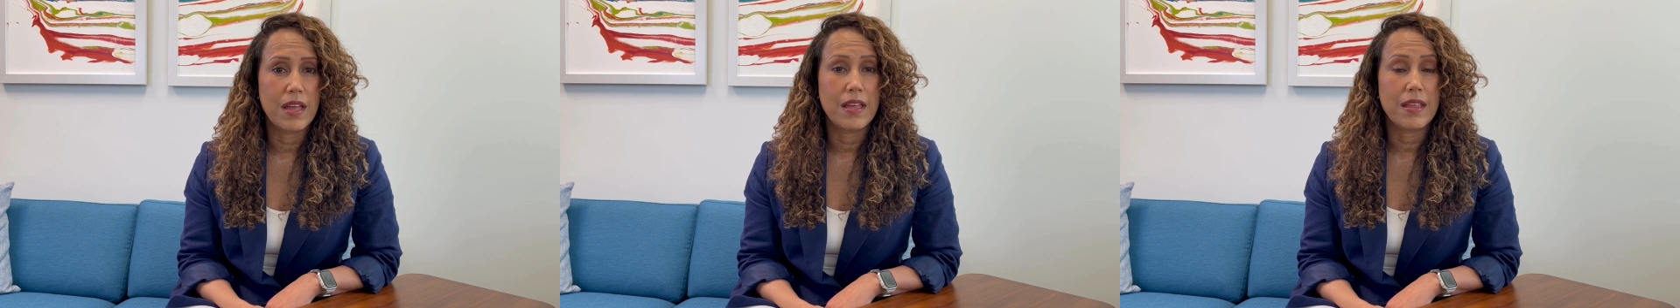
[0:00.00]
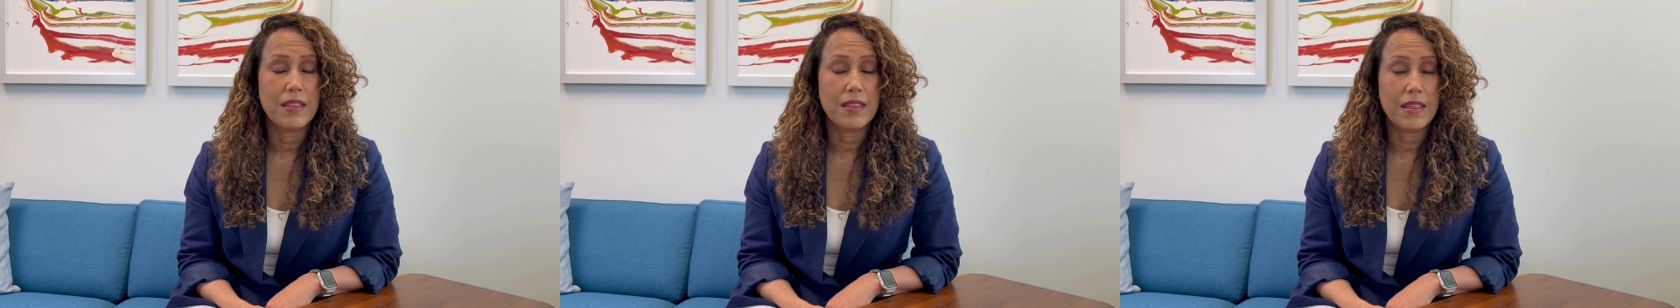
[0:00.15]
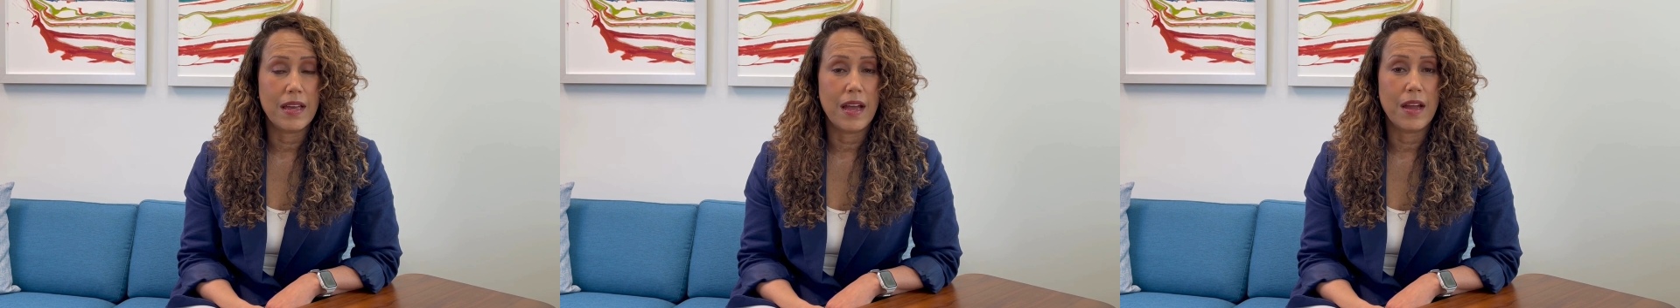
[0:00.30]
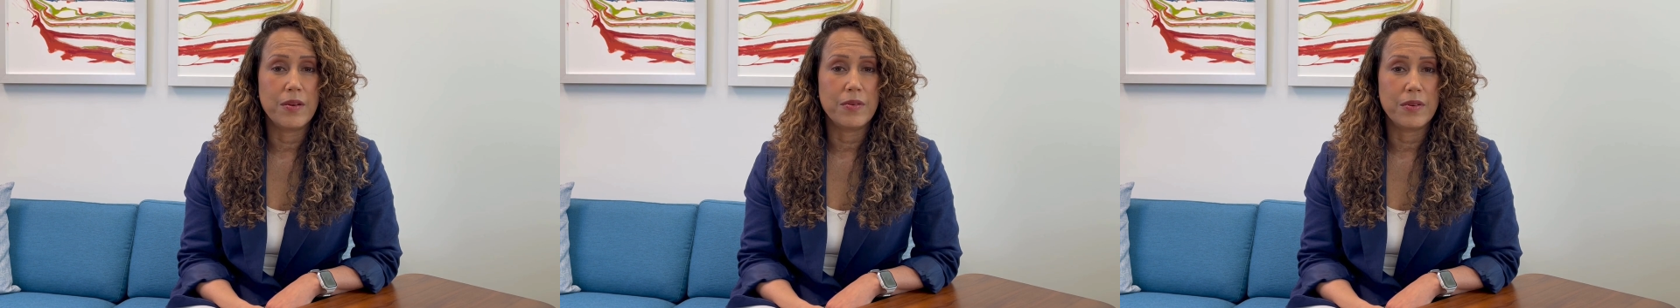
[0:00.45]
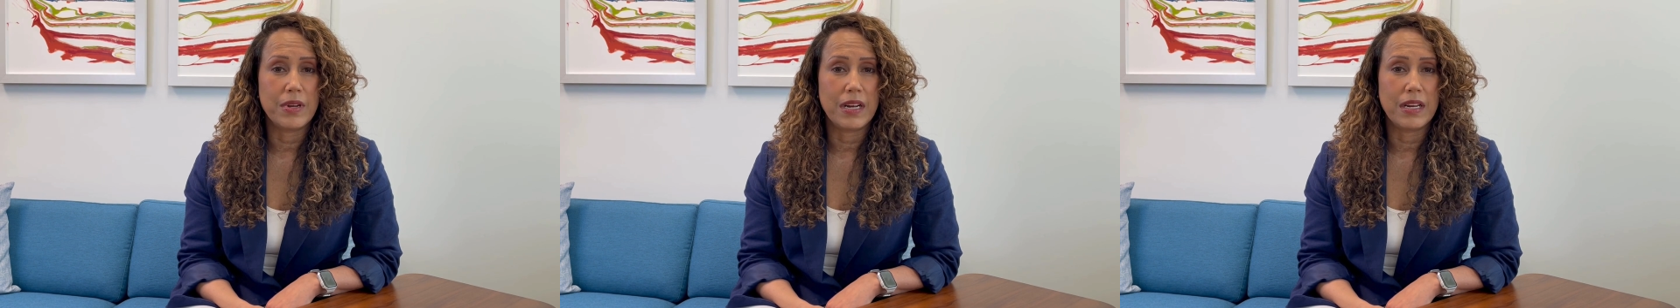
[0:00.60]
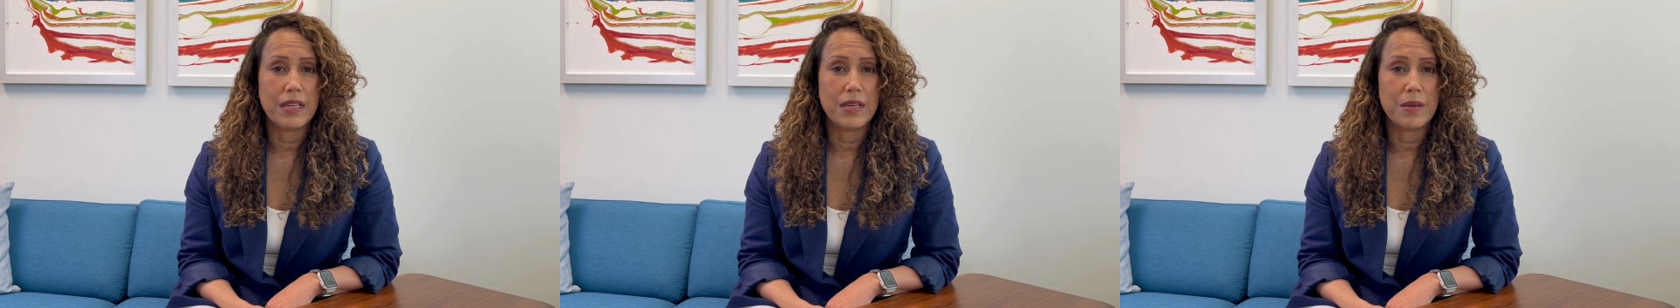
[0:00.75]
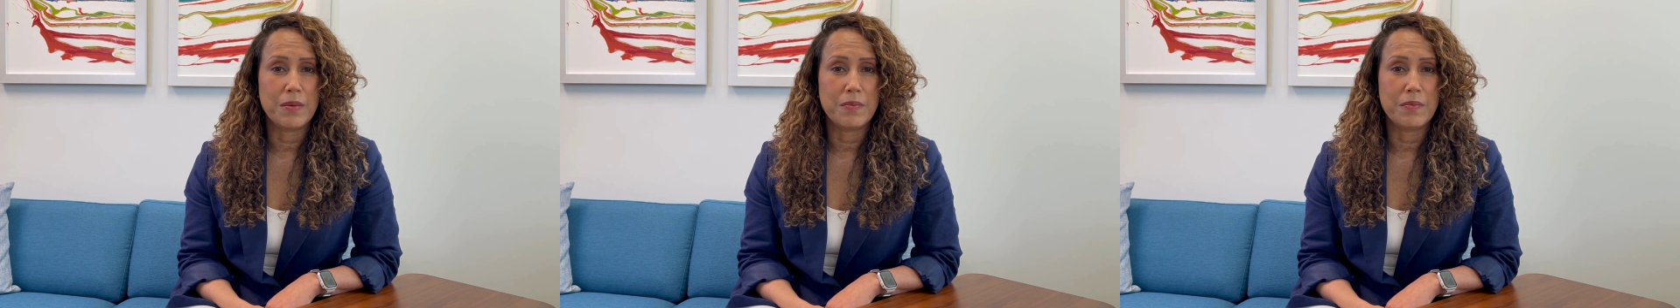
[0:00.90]
That
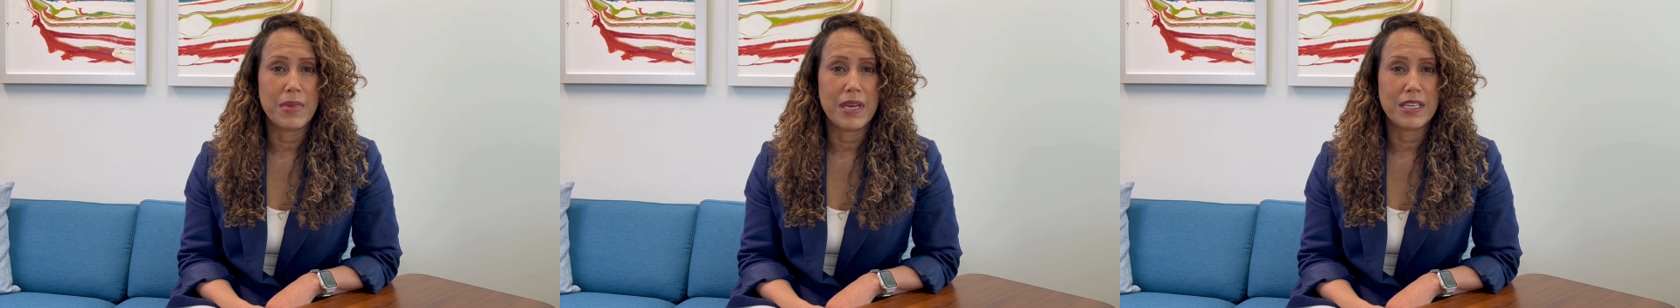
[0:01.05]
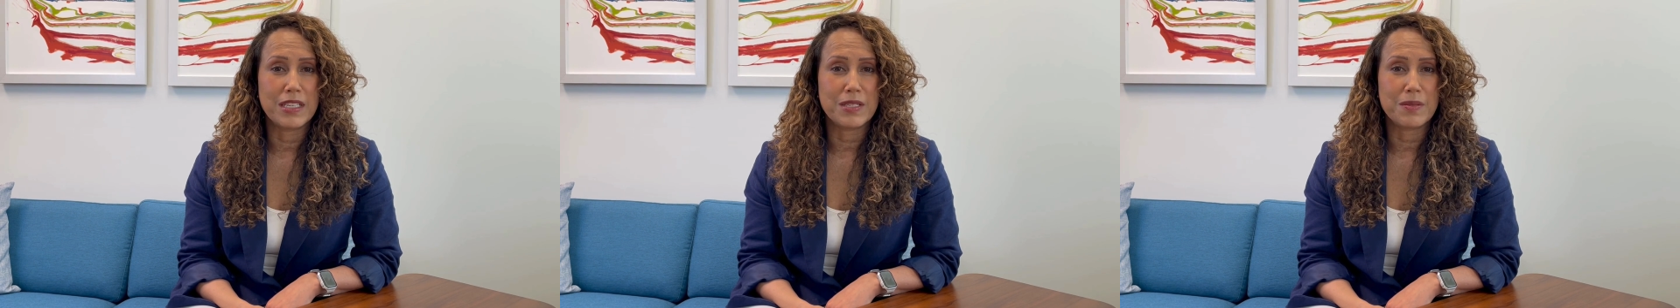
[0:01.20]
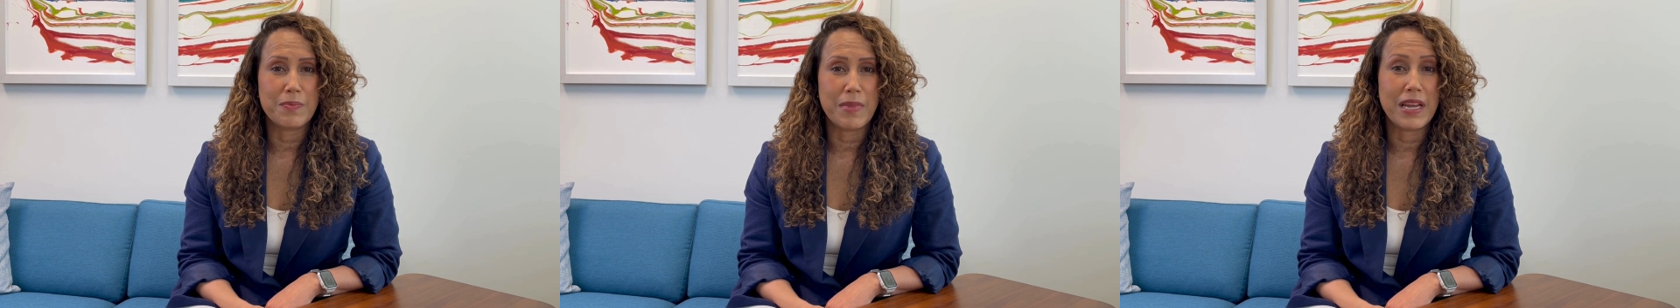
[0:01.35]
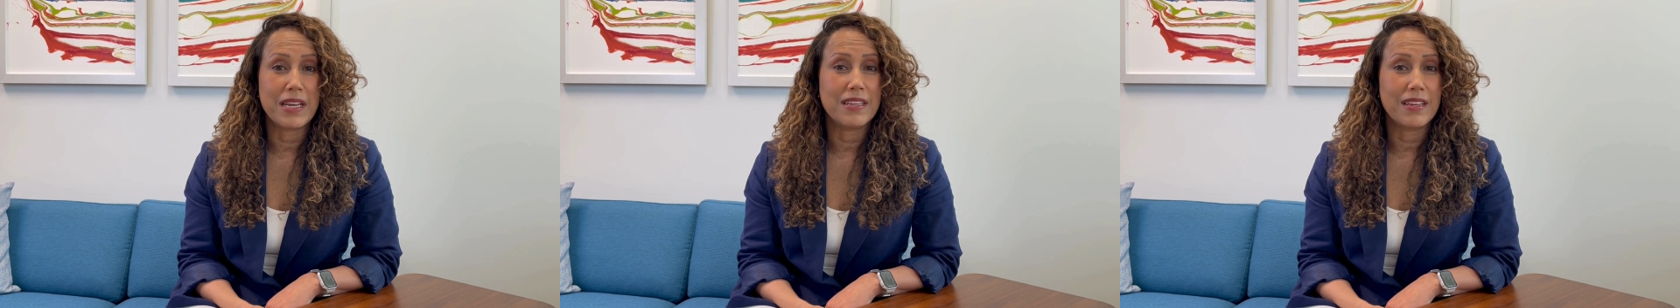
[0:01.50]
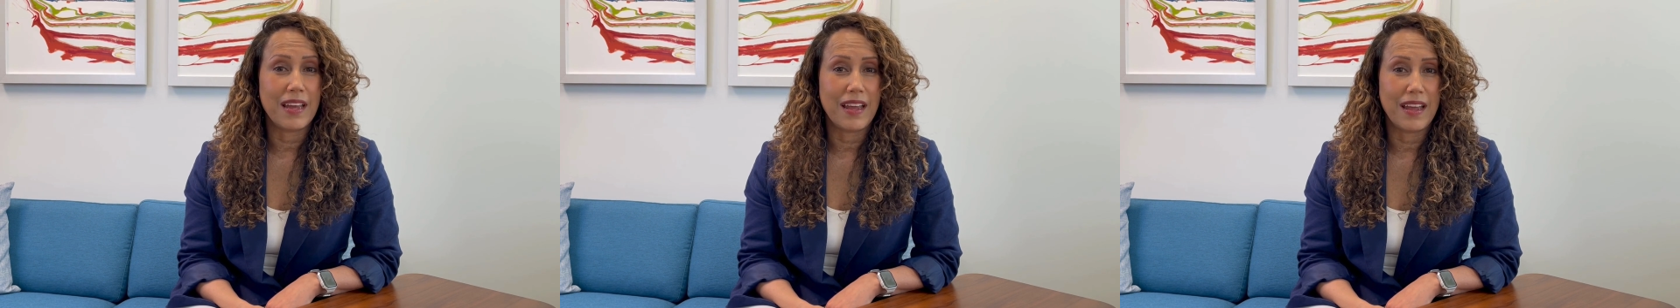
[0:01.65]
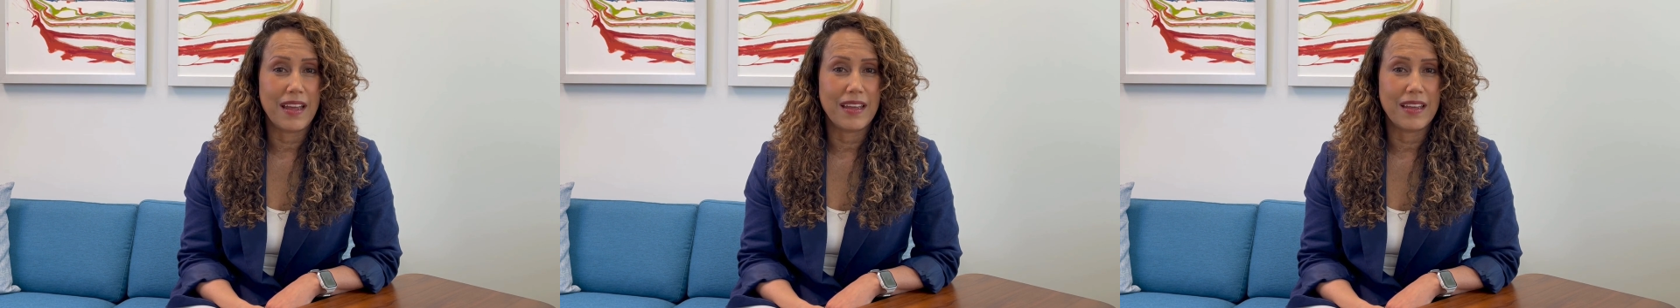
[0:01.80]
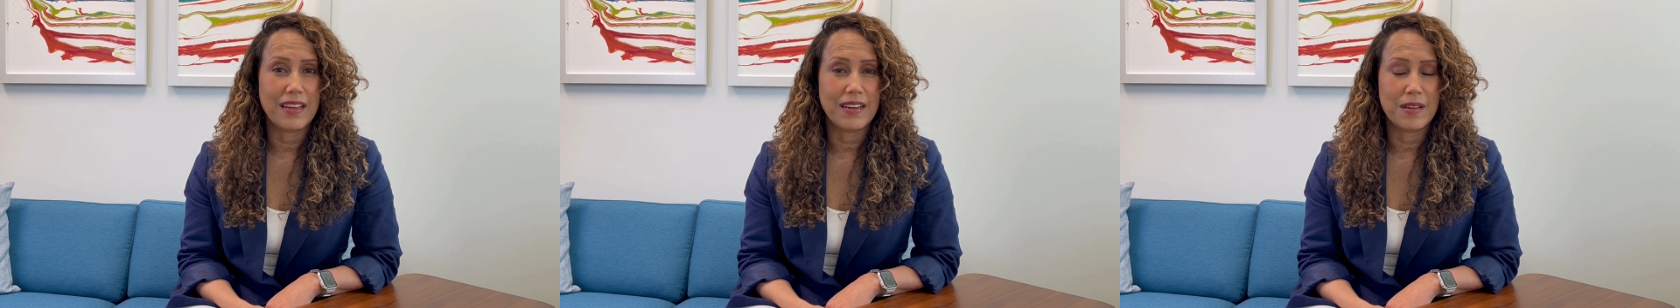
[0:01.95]
really makes my day,